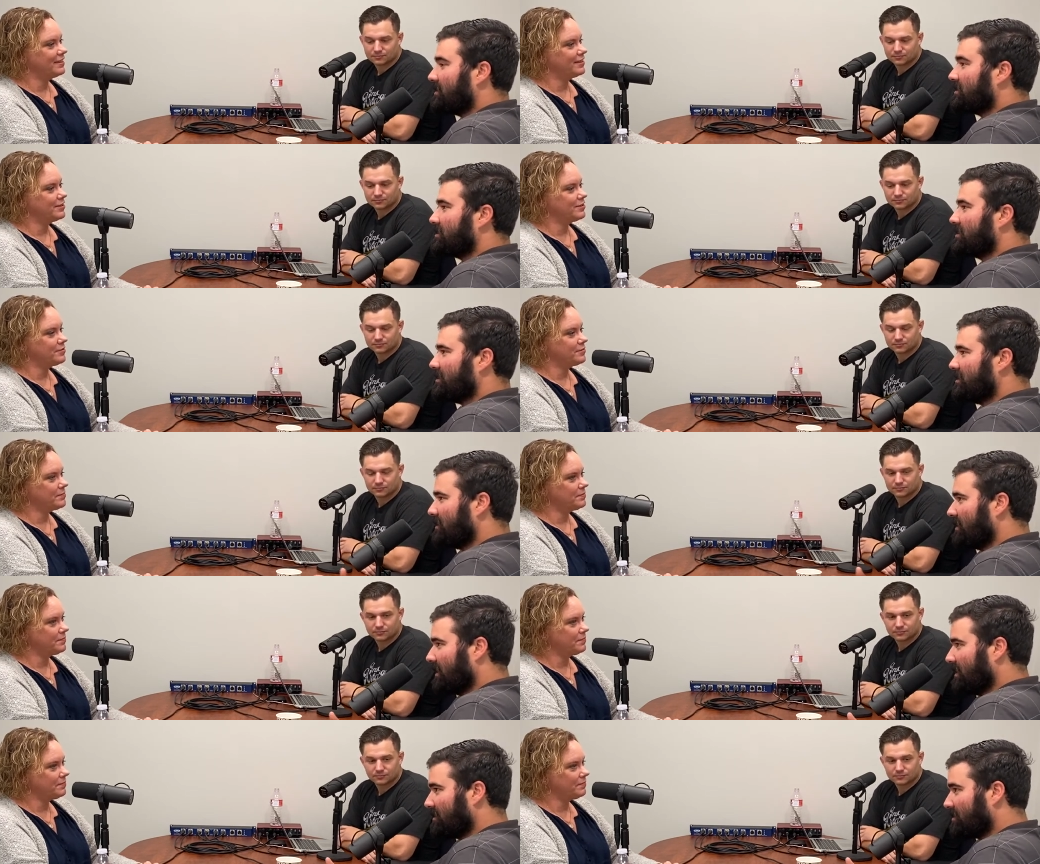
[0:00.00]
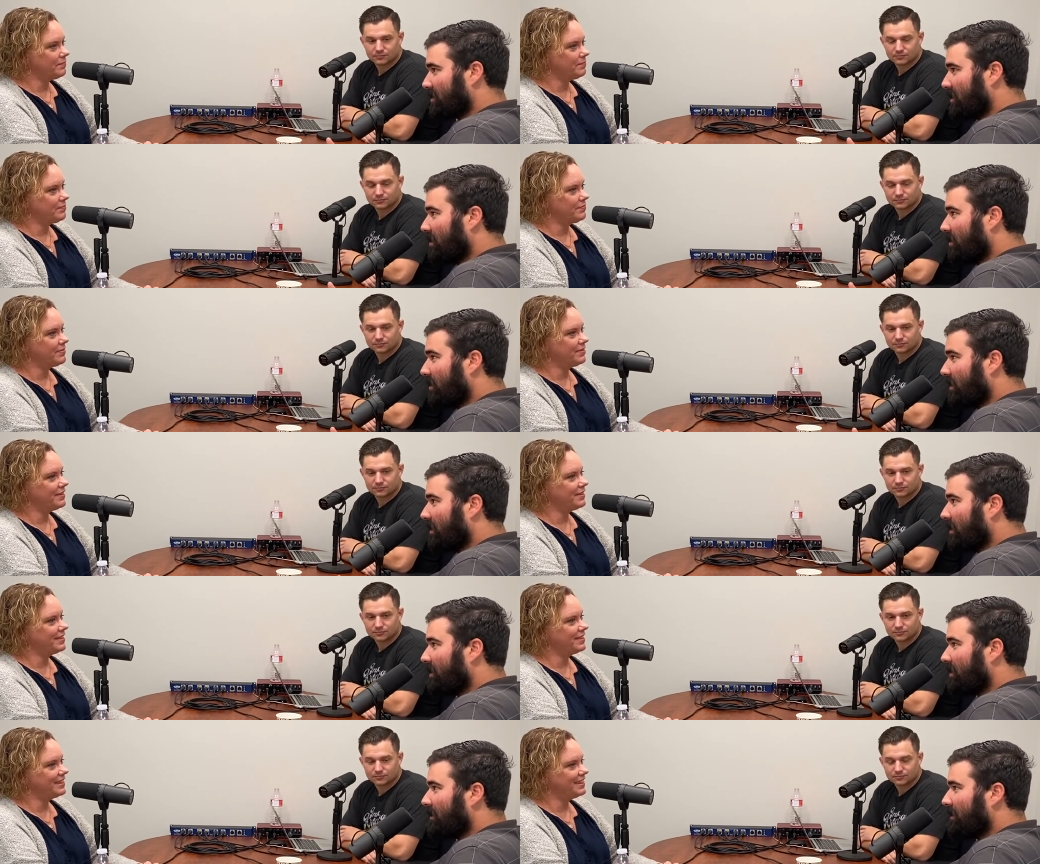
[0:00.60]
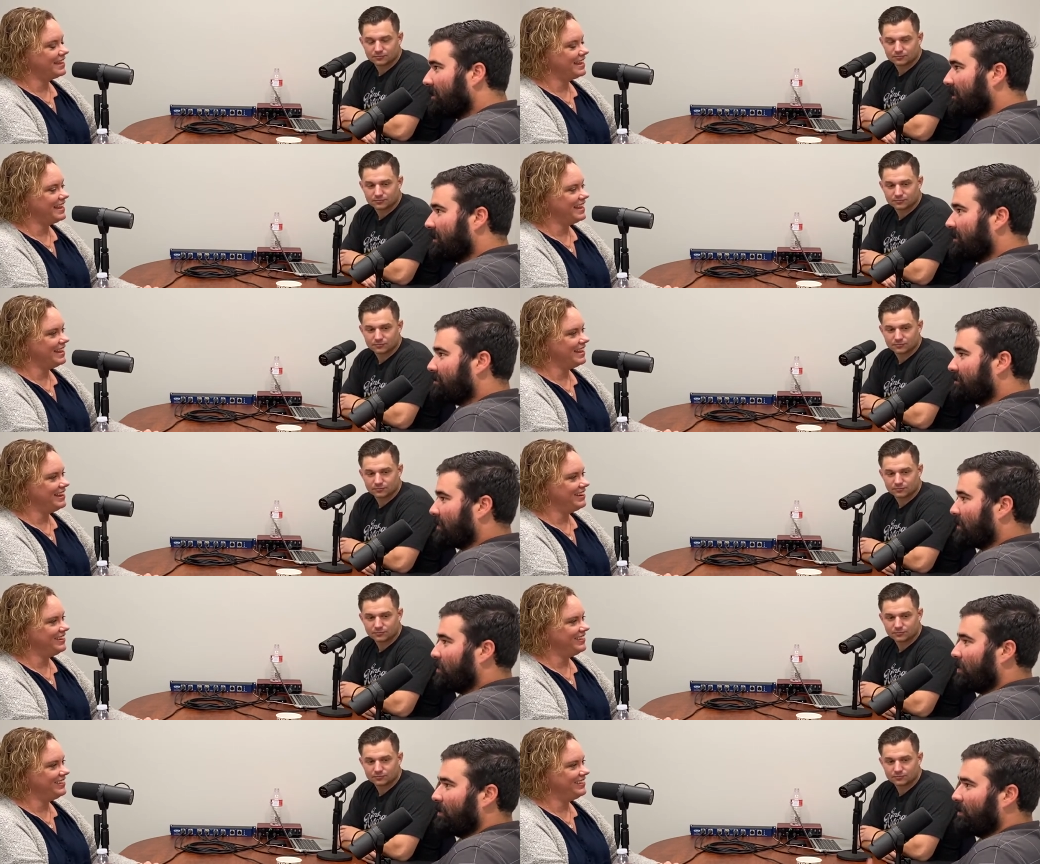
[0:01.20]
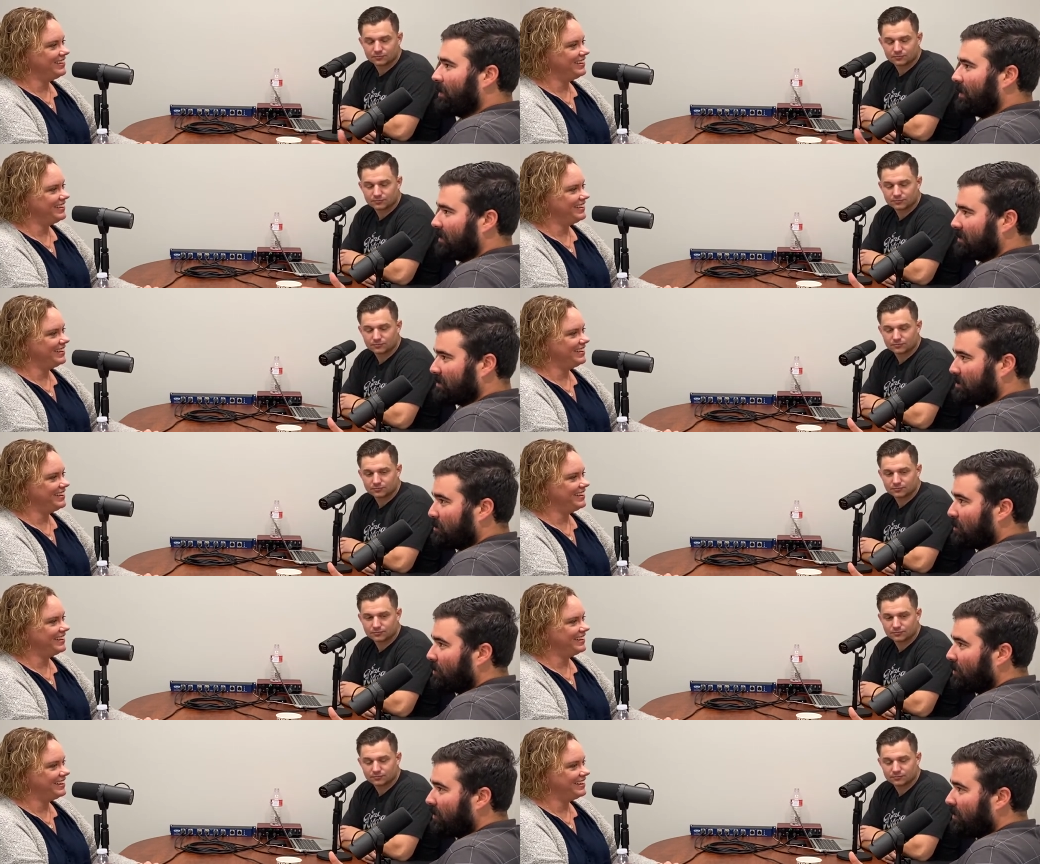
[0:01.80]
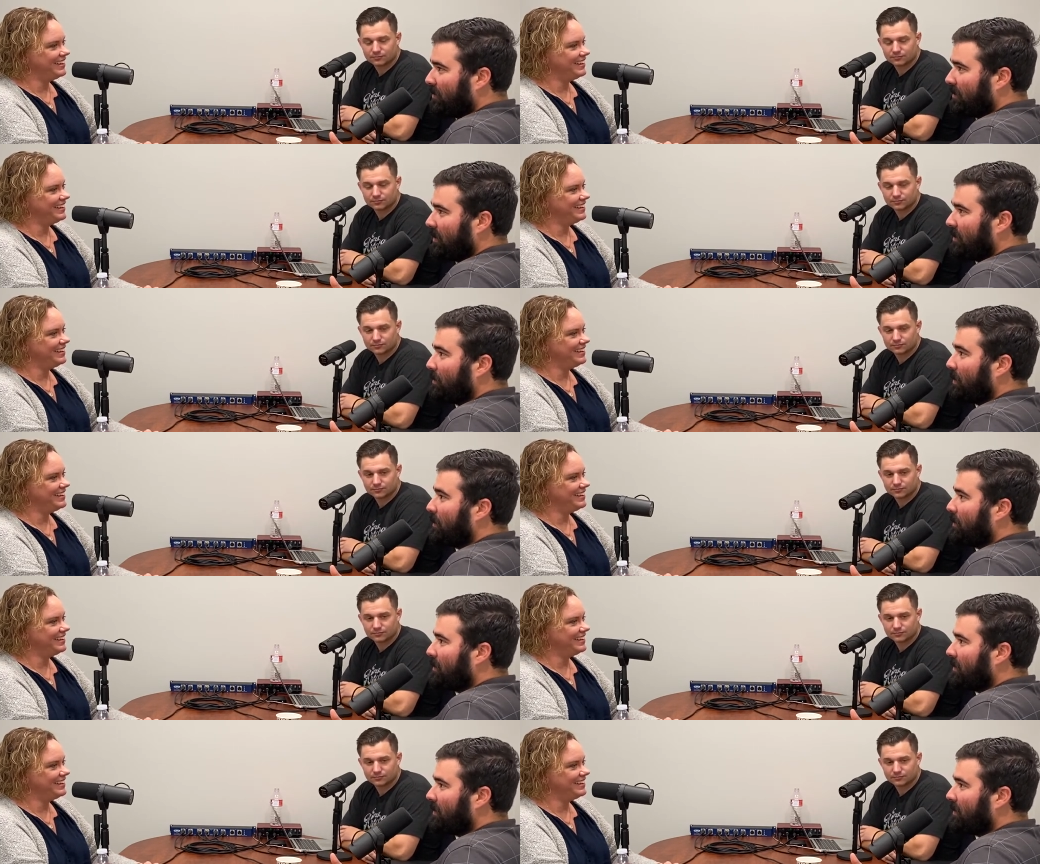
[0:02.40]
Speaker 1: see you guys growing. Thank you. We want to support you any way we